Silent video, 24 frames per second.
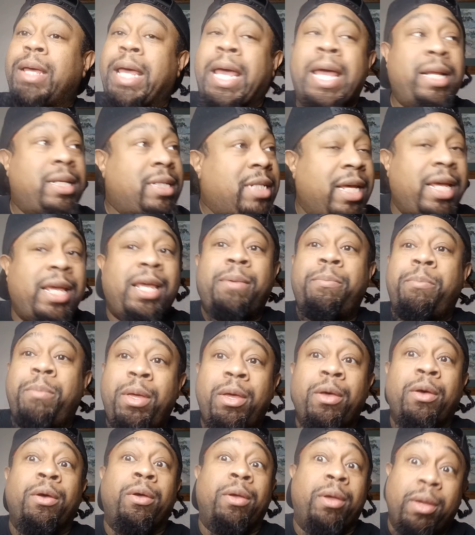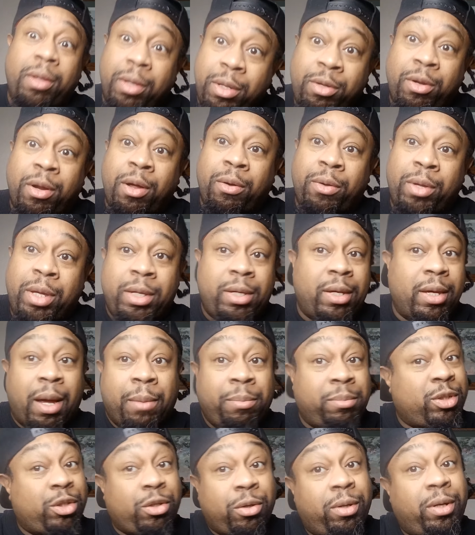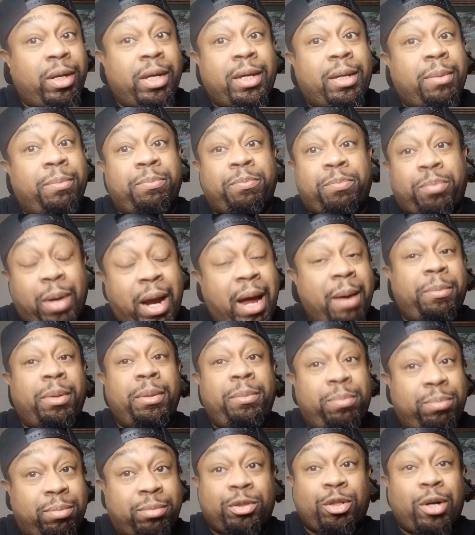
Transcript: 18 million, you know, I'm sure he can probably